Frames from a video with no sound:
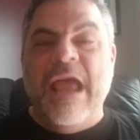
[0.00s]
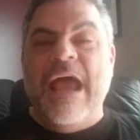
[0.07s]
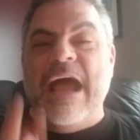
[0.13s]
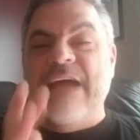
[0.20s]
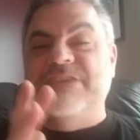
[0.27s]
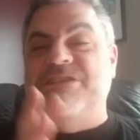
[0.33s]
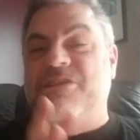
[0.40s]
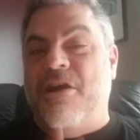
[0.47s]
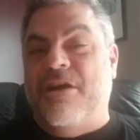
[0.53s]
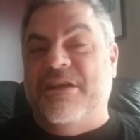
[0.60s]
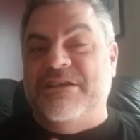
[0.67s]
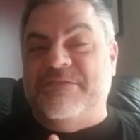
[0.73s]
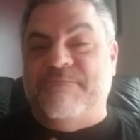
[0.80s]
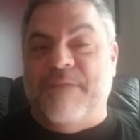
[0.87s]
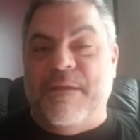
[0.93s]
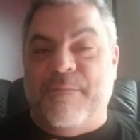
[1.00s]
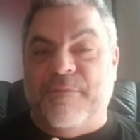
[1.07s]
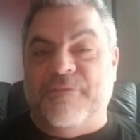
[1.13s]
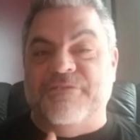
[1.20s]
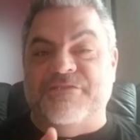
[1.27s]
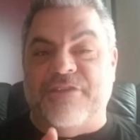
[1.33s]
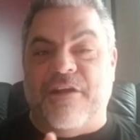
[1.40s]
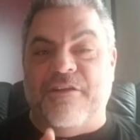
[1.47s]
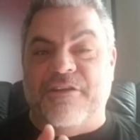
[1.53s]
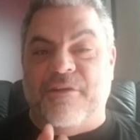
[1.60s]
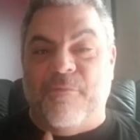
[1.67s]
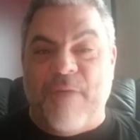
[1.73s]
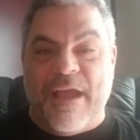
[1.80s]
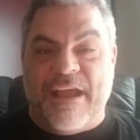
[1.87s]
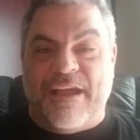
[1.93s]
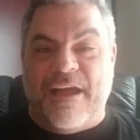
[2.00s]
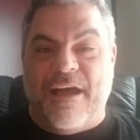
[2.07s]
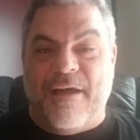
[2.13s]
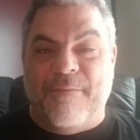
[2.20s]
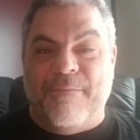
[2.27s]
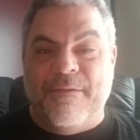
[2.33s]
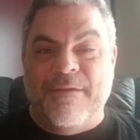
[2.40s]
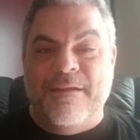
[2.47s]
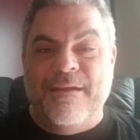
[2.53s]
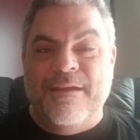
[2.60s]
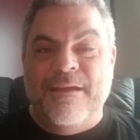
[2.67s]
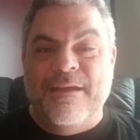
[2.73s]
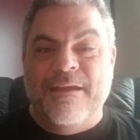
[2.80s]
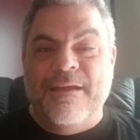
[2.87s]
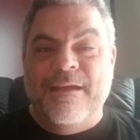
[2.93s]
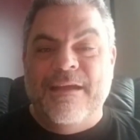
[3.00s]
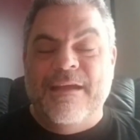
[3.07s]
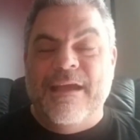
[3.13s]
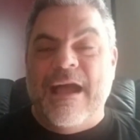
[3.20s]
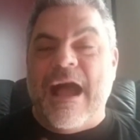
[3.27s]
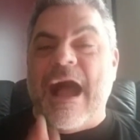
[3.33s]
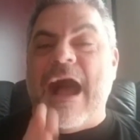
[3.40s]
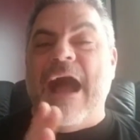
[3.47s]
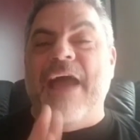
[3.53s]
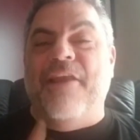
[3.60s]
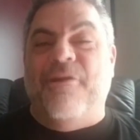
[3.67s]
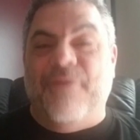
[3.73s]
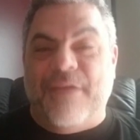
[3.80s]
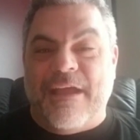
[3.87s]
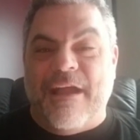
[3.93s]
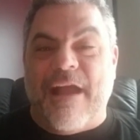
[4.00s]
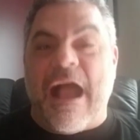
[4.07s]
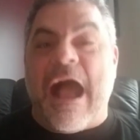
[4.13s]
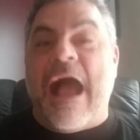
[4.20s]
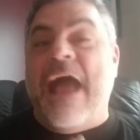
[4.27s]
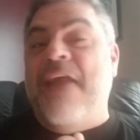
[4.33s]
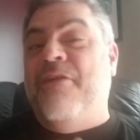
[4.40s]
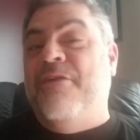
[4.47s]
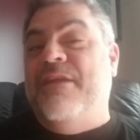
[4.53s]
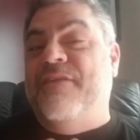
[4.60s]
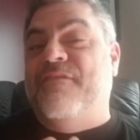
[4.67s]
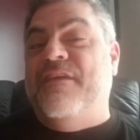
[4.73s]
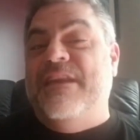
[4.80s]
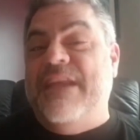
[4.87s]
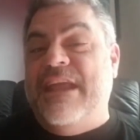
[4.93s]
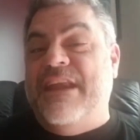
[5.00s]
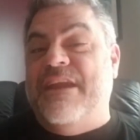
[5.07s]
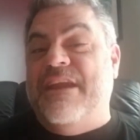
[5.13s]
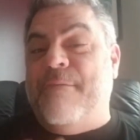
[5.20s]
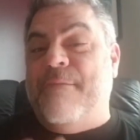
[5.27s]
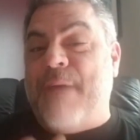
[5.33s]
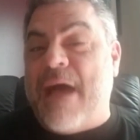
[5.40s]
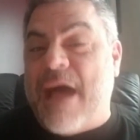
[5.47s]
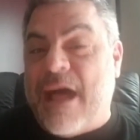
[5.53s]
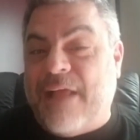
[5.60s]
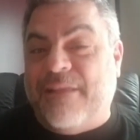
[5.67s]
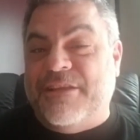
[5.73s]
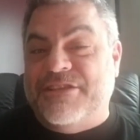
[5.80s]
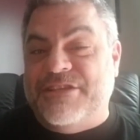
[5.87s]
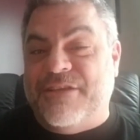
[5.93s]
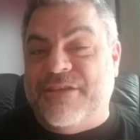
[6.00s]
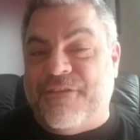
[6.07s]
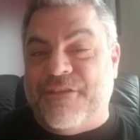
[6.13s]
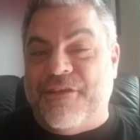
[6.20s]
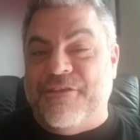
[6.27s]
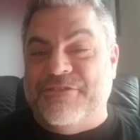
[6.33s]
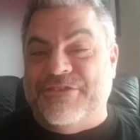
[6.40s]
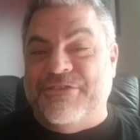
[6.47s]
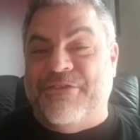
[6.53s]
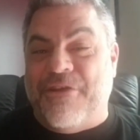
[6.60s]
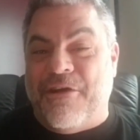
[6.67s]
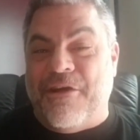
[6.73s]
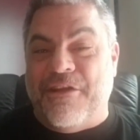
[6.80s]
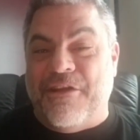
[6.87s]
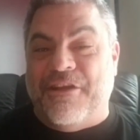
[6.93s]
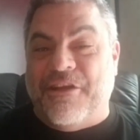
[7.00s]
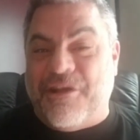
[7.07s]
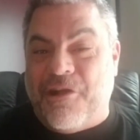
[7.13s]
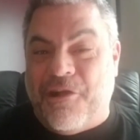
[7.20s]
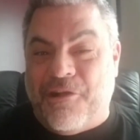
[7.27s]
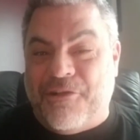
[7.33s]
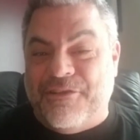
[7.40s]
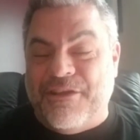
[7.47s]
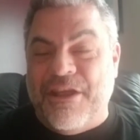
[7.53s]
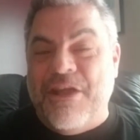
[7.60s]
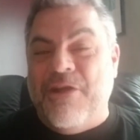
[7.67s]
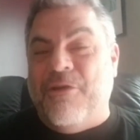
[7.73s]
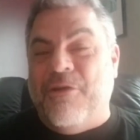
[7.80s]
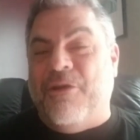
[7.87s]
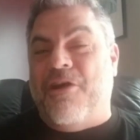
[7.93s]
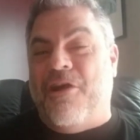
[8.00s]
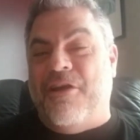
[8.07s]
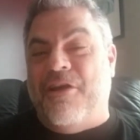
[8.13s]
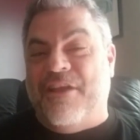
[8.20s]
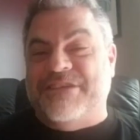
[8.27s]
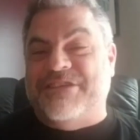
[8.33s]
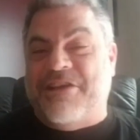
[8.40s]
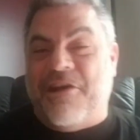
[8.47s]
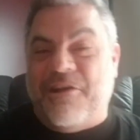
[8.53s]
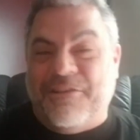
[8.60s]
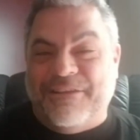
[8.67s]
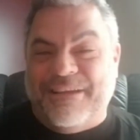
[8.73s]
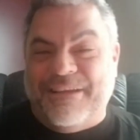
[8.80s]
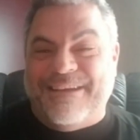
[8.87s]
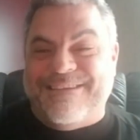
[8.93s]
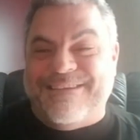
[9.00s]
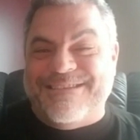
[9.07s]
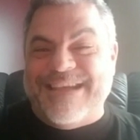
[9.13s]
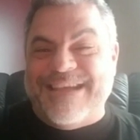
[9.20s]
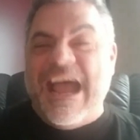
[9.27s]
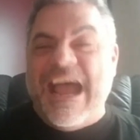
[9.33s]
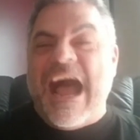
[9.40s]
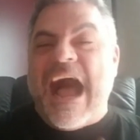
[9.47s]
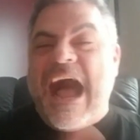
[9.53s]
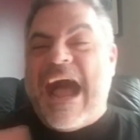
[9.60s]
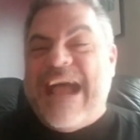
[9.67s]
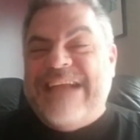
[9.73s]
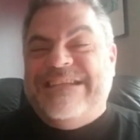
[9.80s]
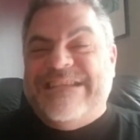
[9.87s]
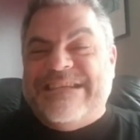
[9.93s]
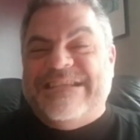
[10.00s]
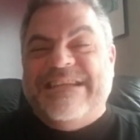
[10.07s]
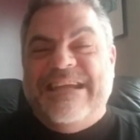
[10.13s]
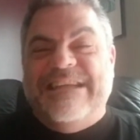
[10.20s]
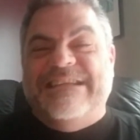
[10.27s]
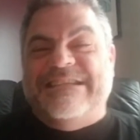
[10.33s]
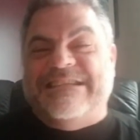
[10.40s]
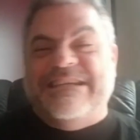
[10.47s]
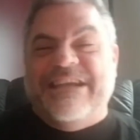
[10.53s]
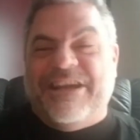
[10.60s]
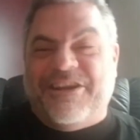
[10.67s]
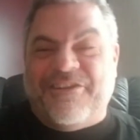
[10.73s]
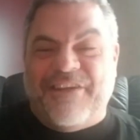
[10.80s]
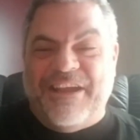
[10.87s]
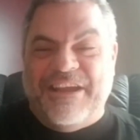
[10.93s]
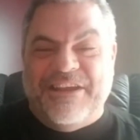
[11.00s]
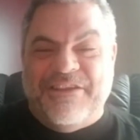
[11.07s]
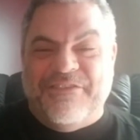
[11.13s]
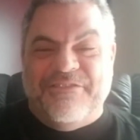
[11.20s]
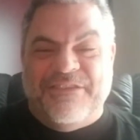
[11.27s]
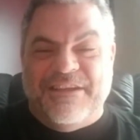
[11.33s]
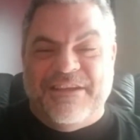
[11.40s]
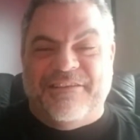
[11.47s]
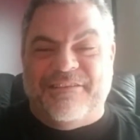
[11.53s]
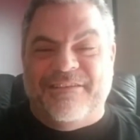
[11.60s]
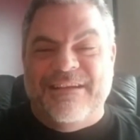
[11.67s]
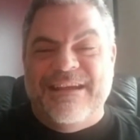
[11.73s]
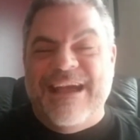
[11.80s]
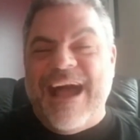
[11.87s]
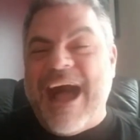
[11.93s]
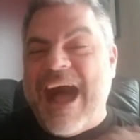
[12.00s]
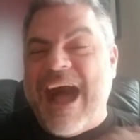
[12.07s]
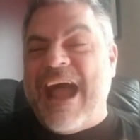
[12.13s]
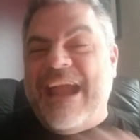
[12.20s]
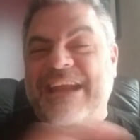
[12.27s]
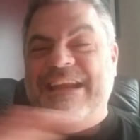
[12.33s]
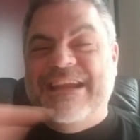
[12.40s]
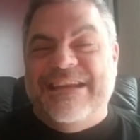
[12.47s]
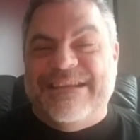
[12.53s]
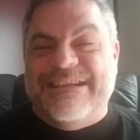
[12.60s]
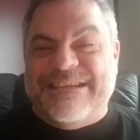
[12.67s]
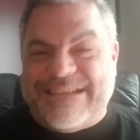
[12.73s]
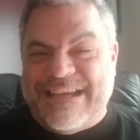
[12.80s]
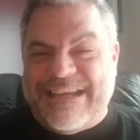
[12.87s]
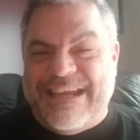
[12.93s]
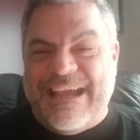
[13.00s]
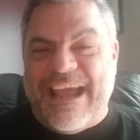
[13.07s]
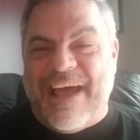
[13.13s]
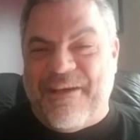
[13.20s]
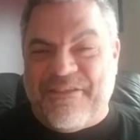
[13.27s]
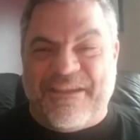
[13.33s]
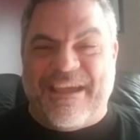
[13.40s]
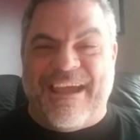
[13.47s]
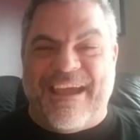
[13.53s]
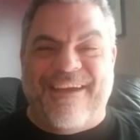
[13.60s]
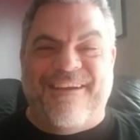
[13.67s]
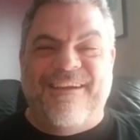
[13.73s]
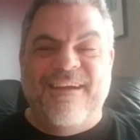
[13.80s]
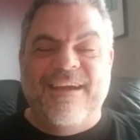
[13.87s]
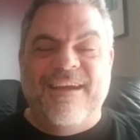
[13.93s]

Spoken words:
as long as people are starting to wake up, I don't care. I don't even need an apology for those who called it a cult or called us cult leaders. I just need to see a Green New Deal. I need to see healthcare.